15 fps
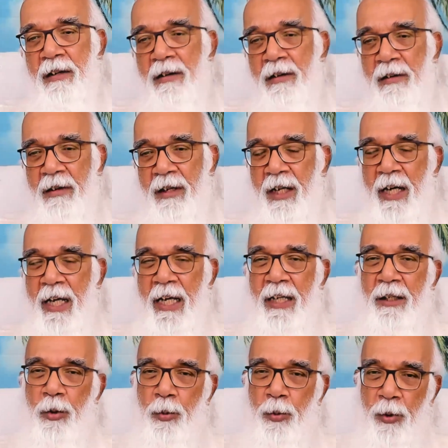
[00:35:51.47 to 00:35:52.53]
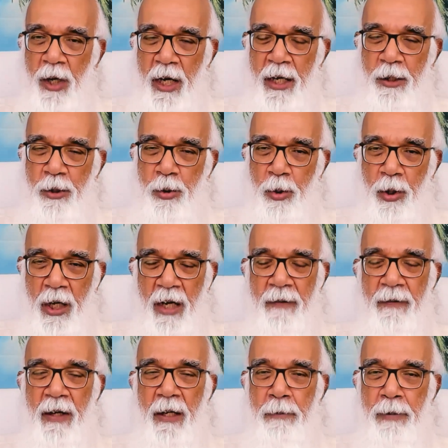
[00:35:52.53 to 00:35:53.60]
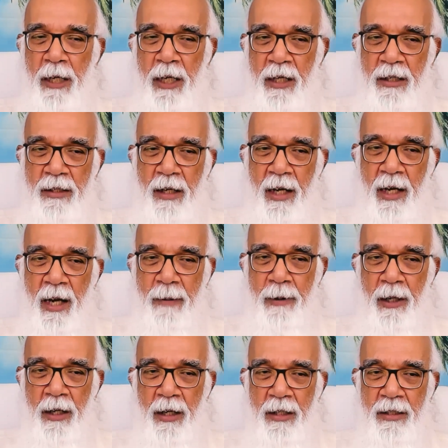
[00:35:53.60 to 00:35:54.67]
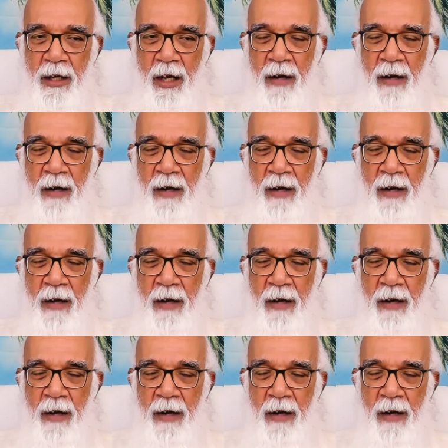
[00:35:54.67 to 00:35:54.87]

learning the way to live in peace and happiness,